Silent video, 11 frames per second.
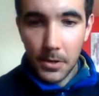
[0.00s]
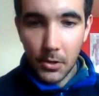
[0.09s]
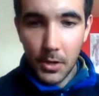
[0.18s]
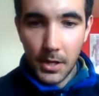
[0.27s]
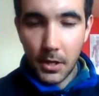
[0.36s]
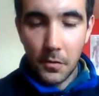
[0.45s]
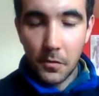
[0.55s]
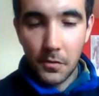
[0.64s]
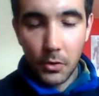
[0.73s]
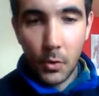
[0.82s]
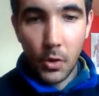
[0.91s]
it
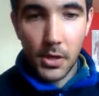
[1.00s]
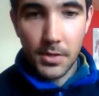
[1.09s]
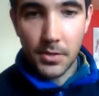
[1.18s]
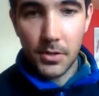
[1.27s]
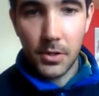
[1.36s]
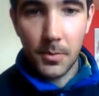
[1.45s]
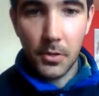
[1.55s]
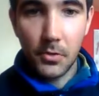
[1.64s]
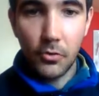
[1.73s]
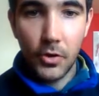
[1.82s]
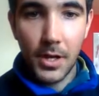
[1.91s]
often requires a certain
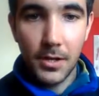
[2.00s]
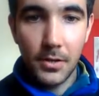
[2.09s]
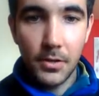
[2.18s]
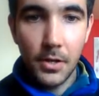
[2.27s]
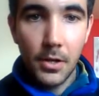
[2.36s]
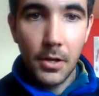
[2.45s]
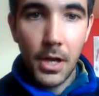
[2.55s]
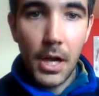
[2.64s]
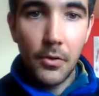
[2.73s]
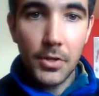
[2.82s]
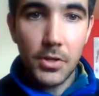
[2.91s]
amount of graded
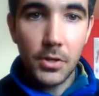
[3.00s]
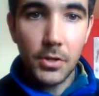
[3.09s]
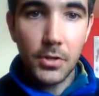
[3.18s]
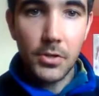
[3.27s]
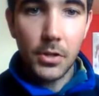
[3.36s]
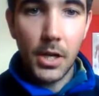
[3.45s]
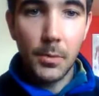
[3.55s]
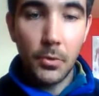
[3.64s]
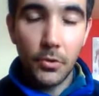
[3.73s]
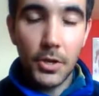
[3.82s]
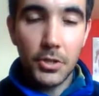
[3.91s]
return to
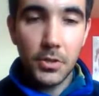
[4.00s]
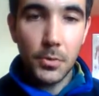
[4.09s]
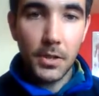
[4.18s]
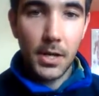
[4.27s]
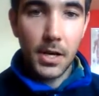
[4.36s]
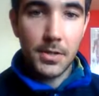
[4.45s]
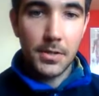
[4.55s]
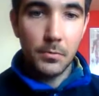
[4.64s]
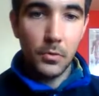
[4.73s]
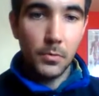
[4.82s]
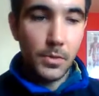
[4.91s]
and progression with
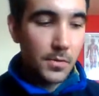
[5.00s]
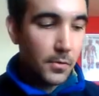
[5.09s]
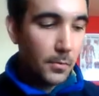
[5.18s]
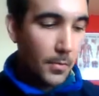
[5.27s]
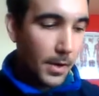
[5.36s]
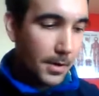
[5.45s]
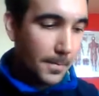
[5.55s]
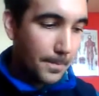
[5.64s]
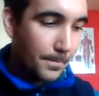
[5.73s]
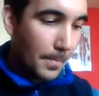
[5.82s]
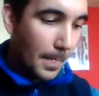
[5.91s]
regards to the movements from there.